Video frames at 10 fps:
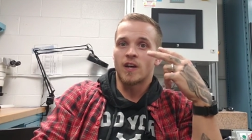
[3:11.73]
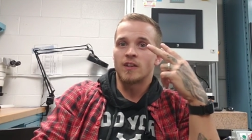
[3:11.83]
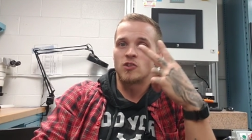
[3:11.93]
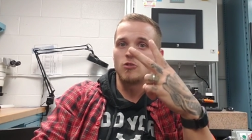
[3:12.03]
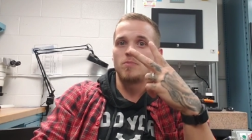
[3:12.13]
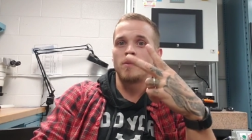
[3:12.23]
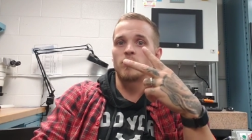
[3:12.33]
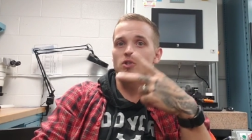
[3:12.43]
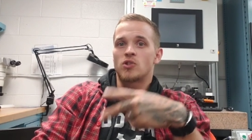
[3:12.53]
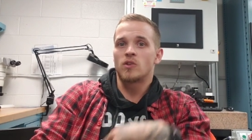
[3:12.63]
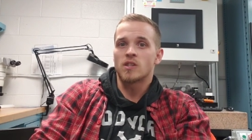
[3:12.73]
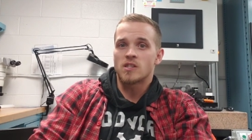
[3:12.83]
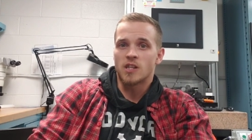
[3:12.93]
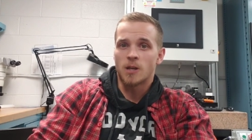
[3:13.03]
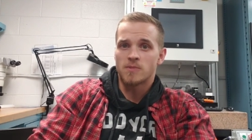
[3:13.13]
I had two people show at the
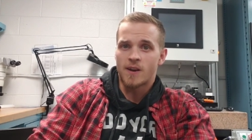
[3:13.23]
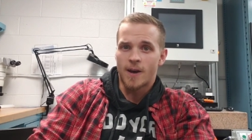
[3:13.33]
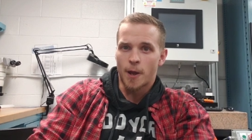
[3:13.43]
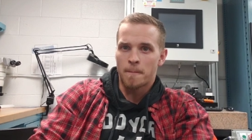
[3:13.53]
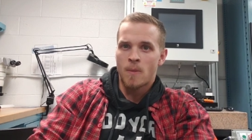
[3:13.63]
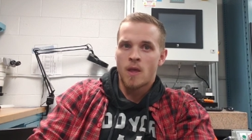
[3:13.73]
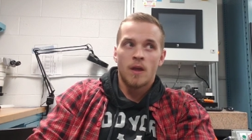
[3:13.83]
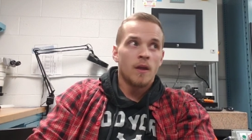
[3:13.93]
same time